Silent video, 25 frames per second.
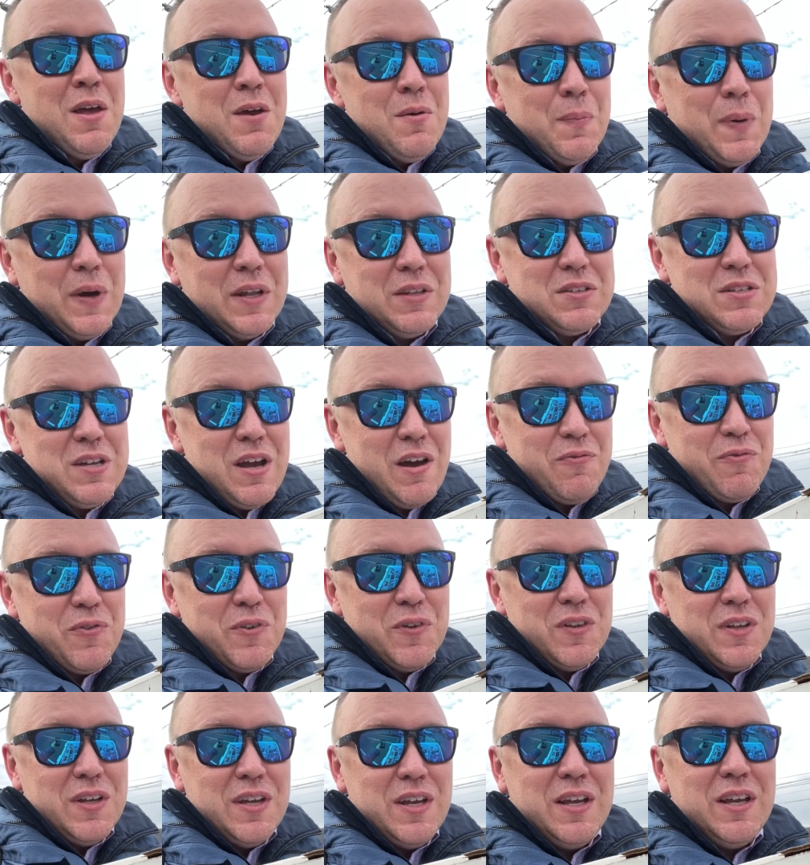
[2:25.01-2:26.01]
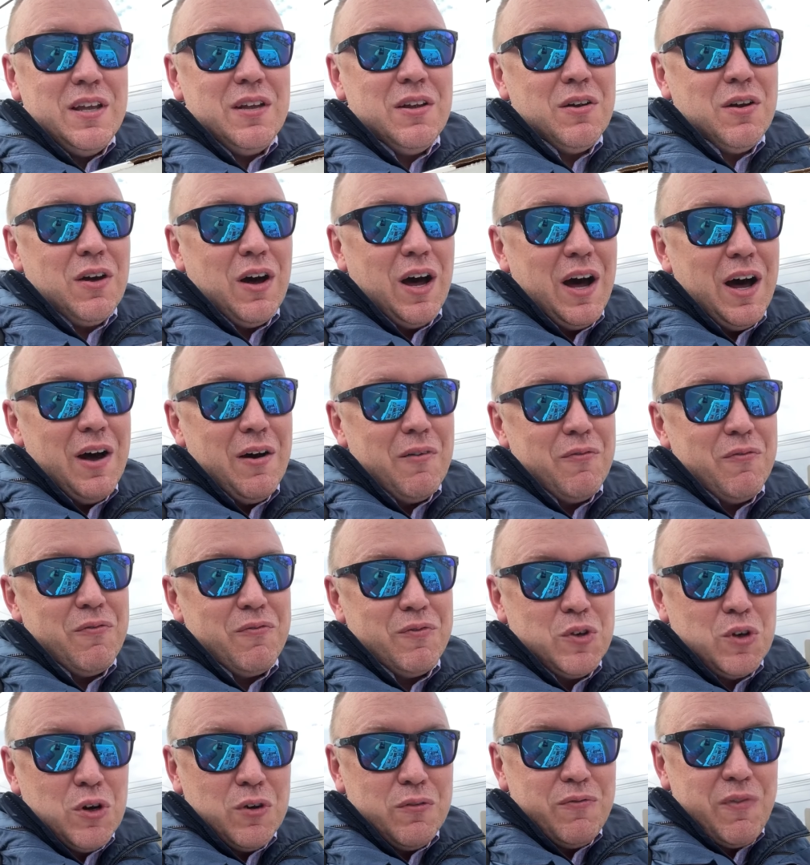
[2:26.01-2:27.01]
but definitely uh,
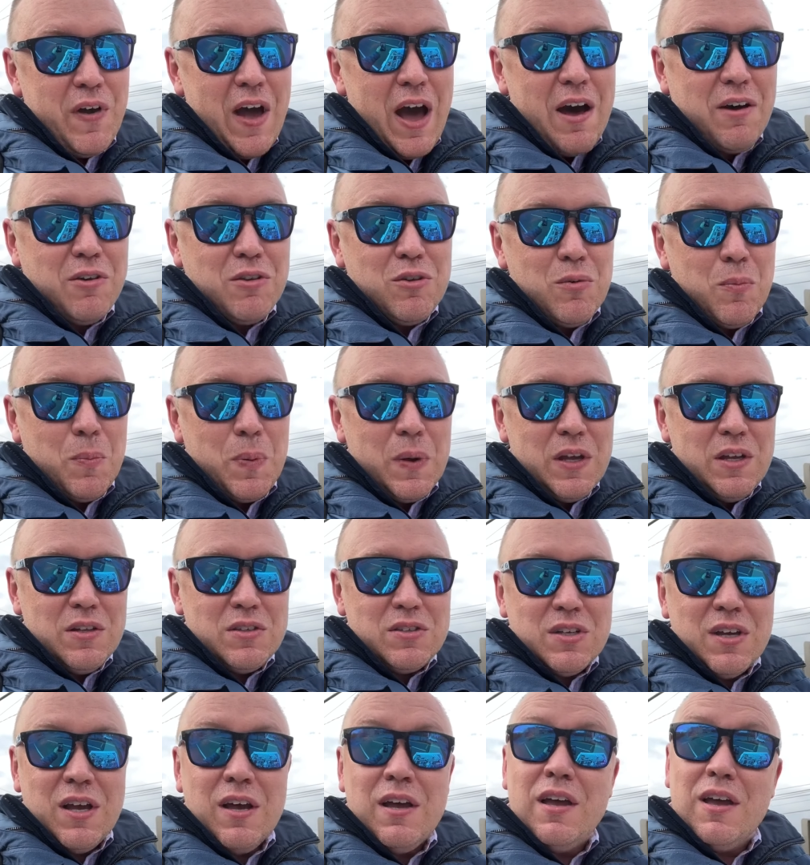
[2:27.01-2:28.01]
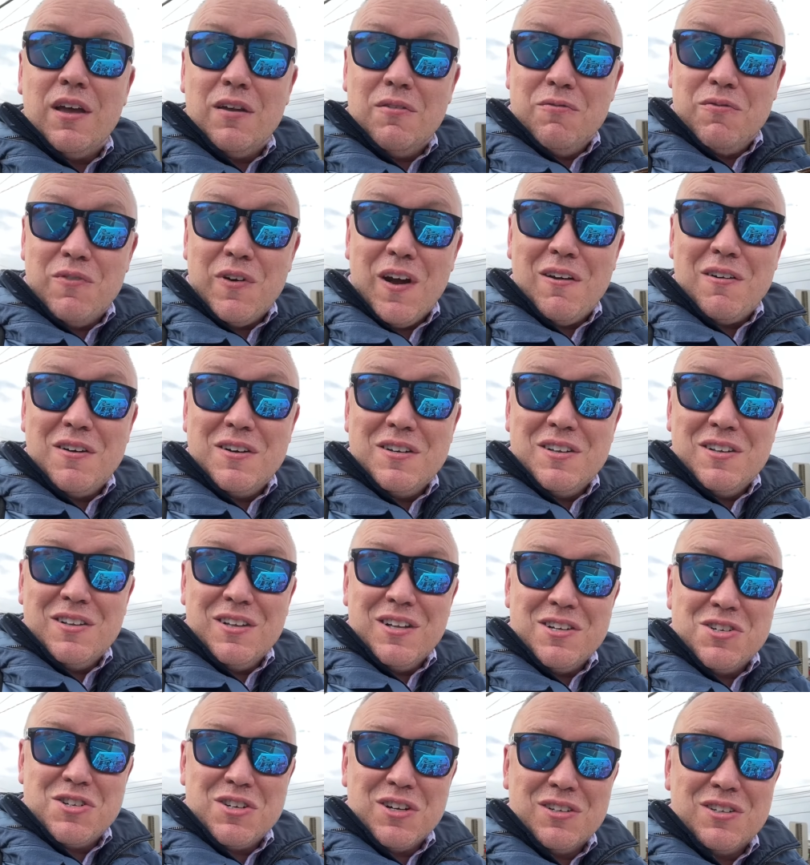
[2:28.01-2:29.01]
good value pizza and very
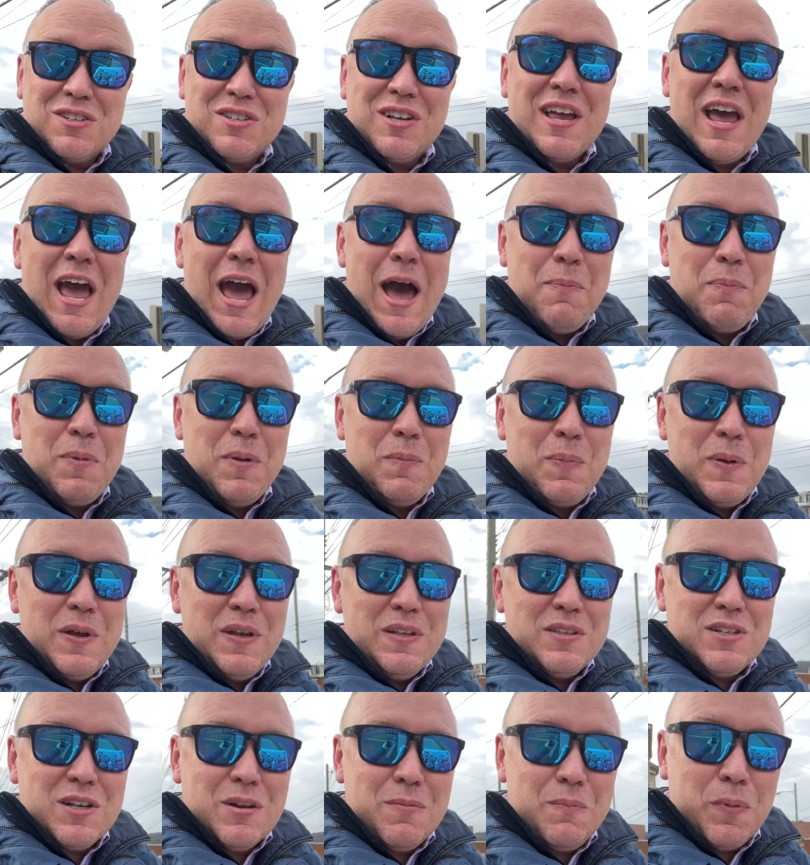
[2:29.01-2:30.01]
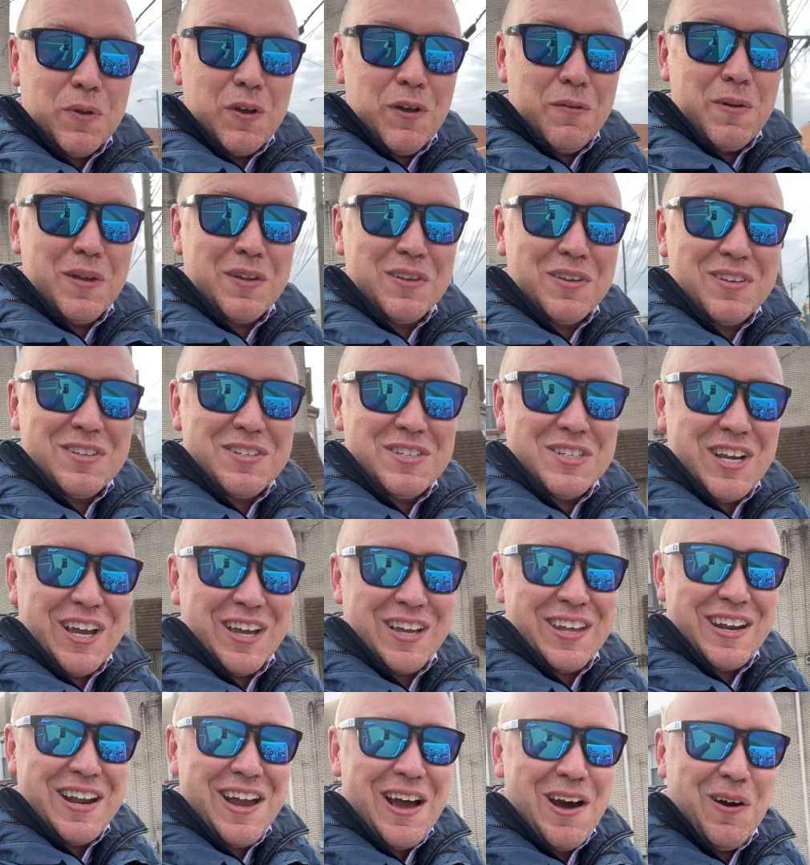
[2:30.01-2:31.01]
delicious. Happy Pizza in Plymouth. Check
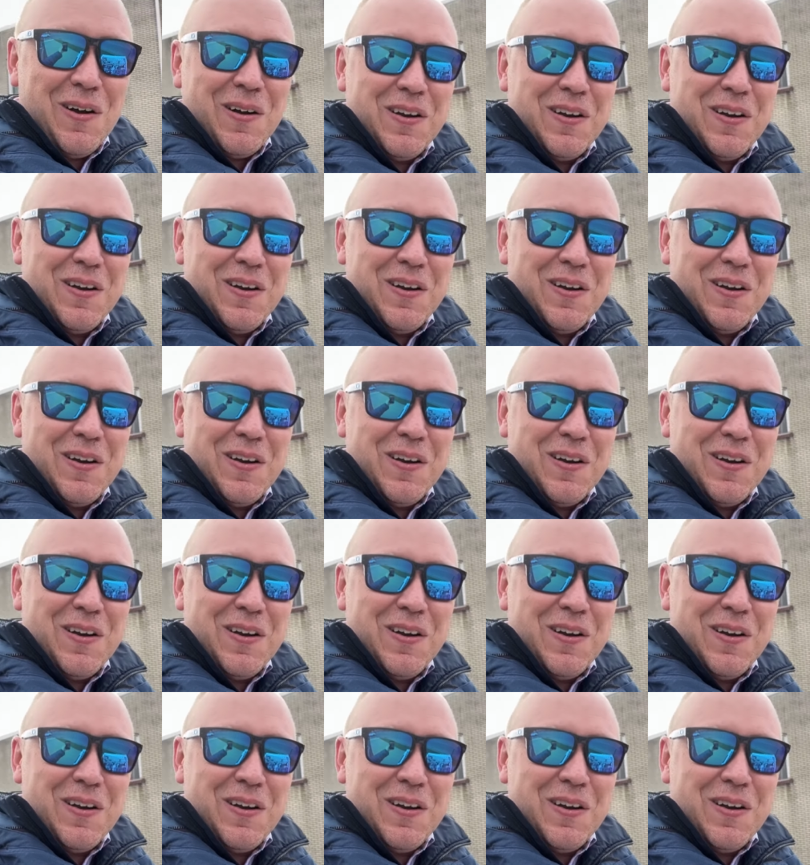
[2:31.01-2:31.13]
it out.